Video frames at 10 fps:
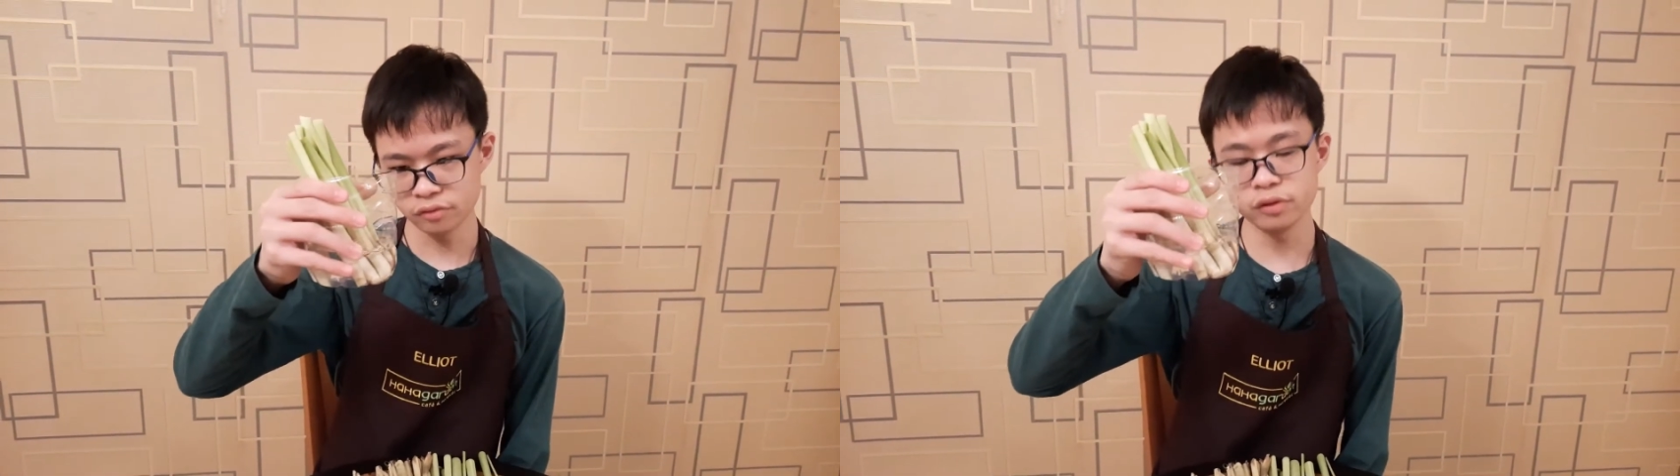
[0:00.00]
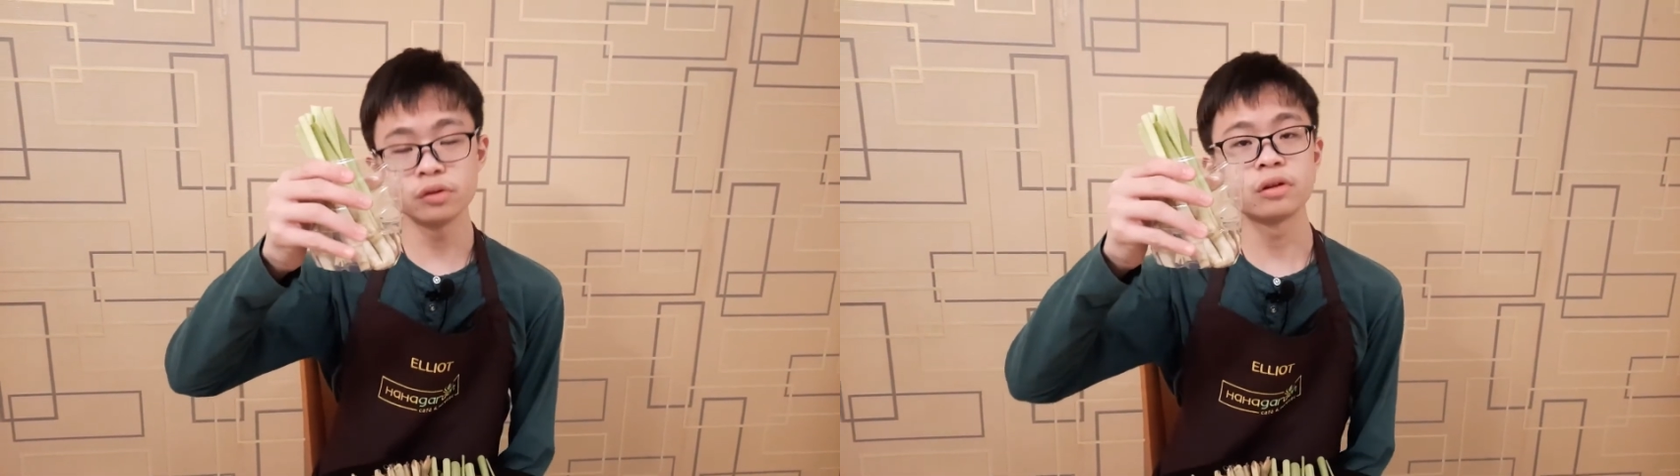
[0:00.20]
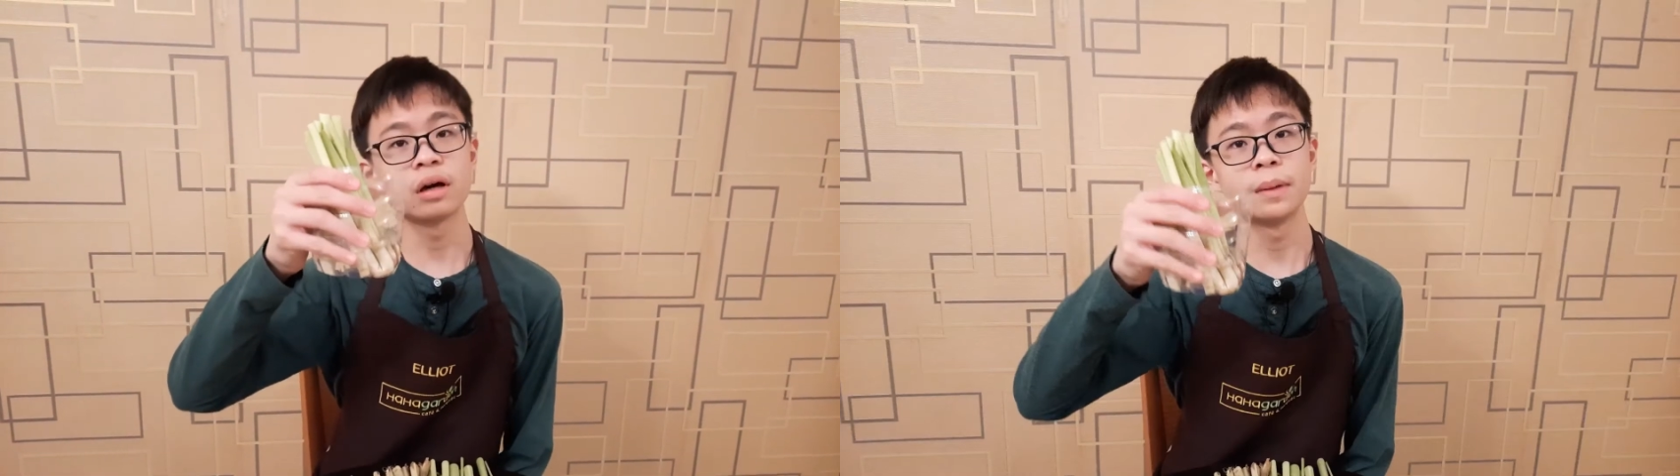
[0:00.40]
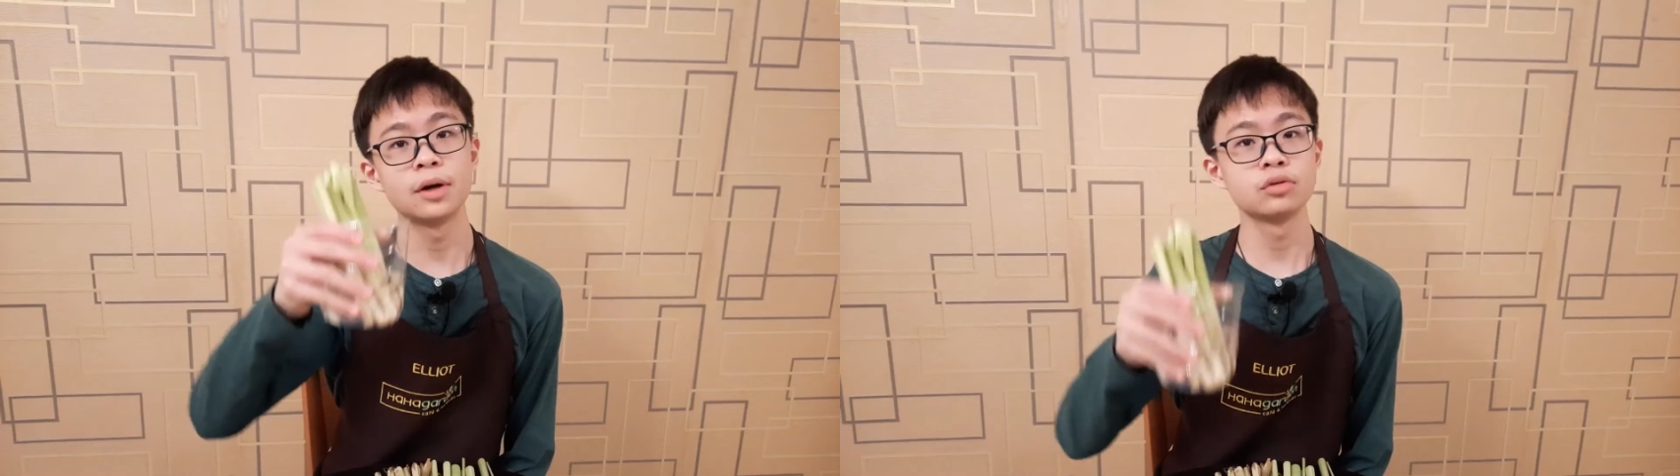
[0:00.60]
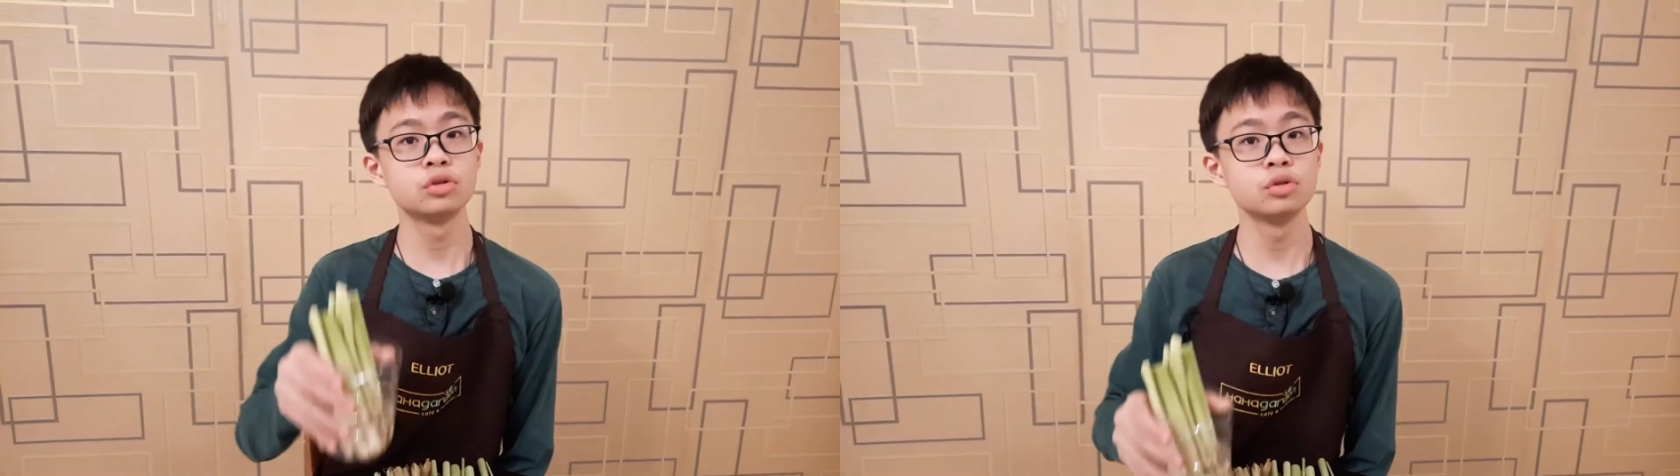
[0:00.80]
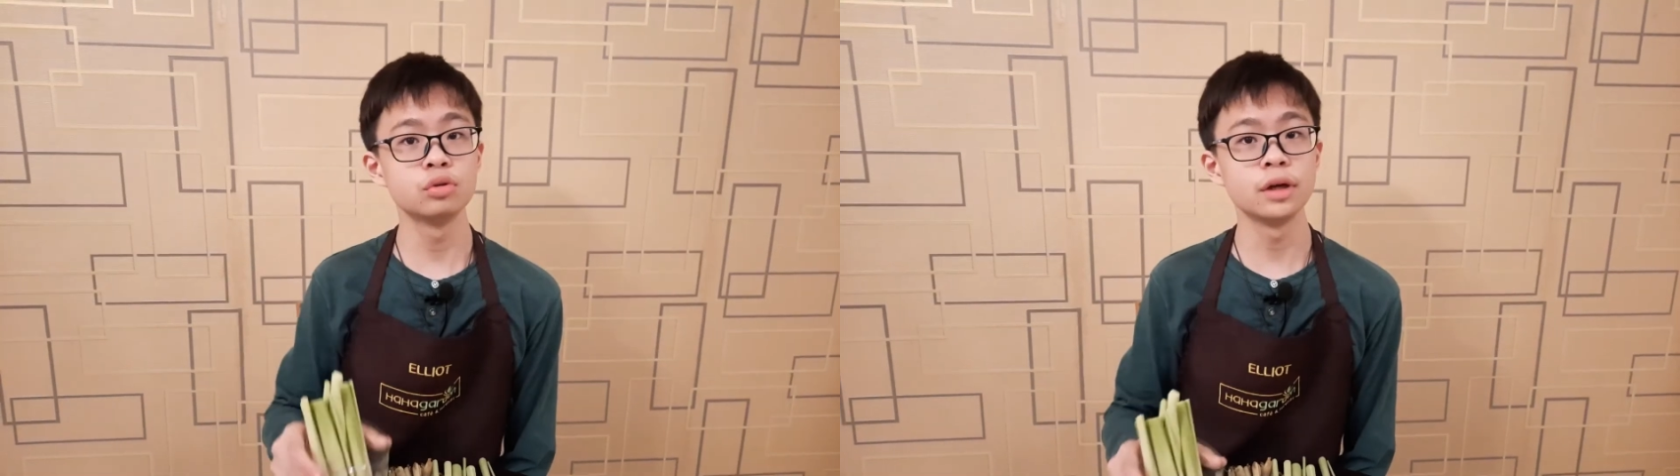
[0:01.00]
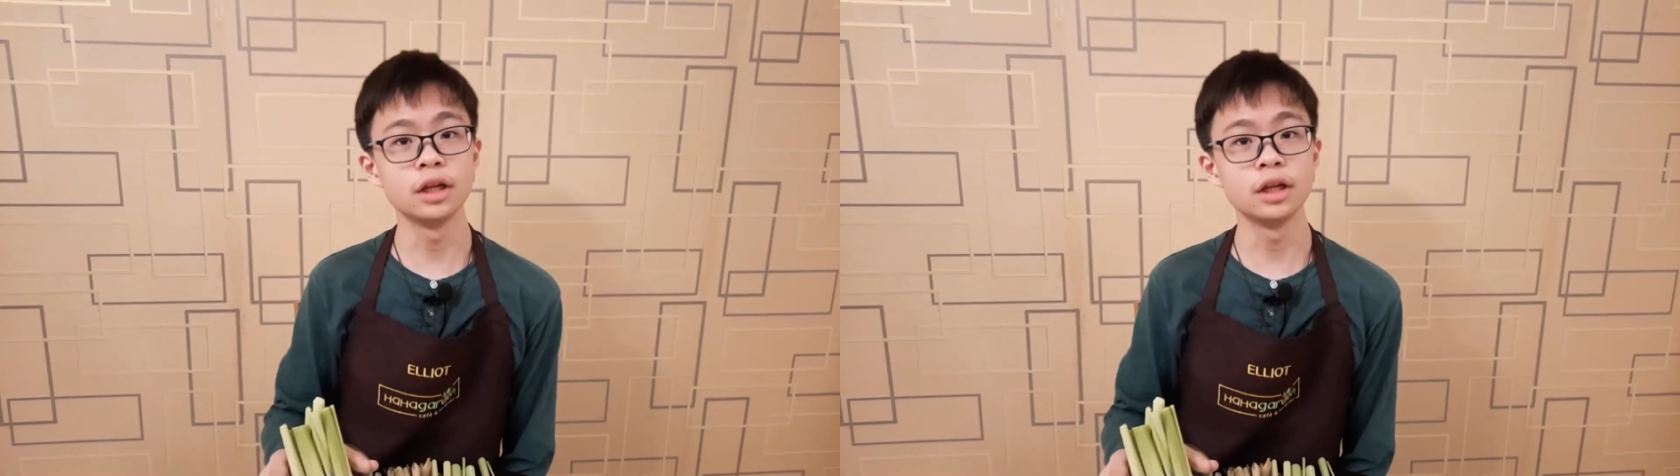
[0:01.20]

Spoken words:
roots are about 2